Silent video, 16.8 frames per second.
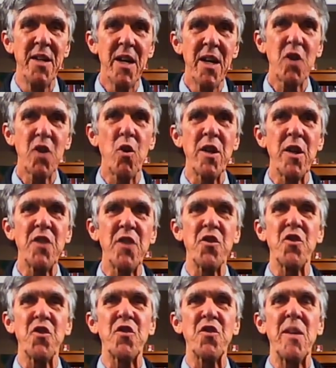according
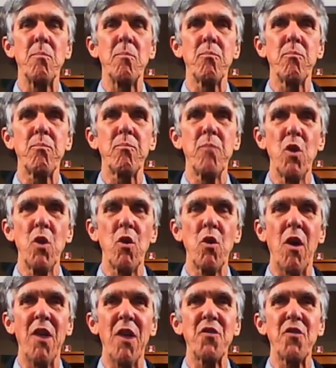to the same
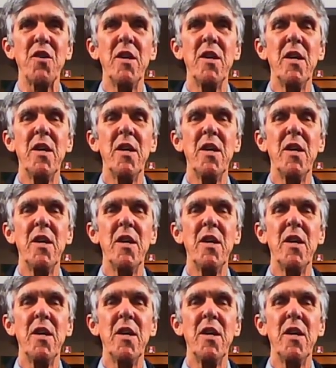Logos.